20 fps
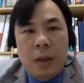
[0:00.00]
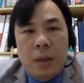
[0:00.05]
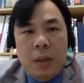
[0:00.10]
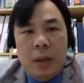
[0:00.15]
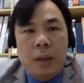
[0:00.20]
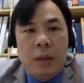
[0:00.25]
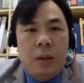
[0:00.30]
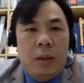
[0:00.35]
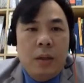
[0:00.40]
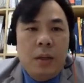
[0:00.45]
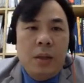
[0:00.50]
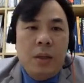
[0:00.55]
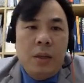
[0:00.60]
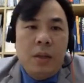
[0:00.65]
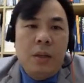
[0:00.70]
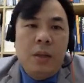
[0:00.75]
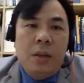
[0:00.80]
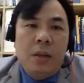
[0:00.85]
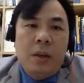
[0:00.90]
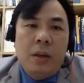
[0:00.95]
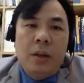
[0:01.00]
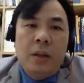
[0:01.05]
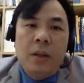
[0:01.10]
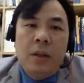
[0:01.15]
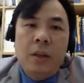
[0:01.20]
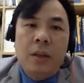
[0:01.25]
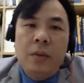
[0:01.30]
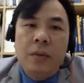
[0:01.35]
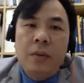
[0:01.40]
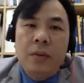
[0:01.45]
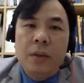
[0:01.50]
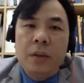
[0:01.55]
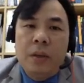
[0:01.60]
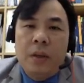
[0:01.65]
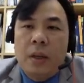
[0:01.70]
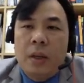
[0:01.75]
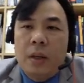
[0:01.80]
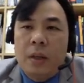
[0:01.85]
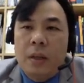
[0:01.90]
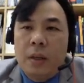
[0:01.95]
Now this indirectly gives us
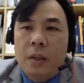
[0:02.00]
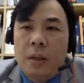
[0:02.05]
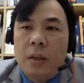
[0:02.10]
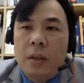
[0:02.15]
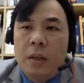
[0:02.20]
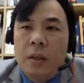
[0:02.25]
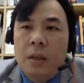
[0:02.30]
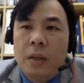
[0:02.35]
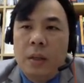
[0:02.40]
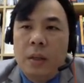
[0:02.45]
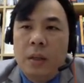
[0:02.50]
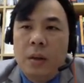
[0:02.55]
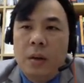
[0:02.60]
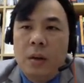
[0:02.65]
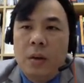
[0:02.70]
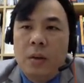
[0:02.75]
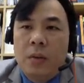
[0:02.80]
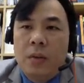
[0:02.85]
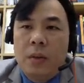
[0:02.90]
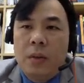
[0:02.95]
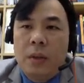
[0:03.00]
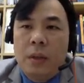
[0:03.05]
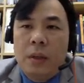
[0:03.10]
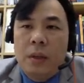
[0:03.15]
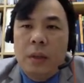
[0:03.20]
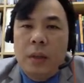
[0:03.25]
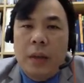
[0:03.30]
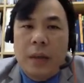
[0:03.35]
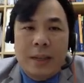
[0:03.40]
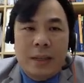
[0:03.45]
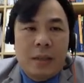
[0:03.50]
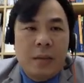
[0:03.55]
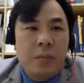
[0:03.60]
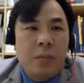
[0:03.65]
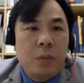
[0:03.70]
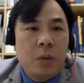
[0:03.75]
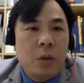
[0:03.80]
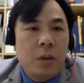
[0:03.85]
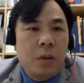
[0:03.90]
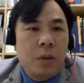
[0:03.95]
an idea of the
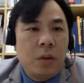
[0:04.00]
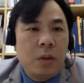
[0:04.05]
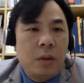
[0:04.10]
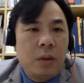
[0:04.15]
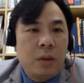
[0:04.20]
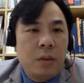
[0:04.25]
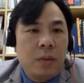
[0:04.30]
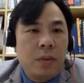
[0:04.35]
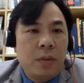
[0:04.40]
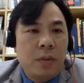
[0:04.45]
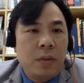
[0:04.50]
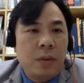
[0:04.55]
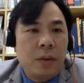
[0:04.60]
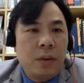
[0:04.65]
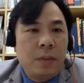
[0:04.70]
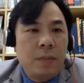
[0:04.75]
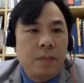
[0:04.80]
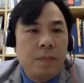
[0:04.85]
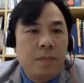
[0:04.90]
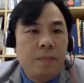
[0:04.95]
asymptote system, right?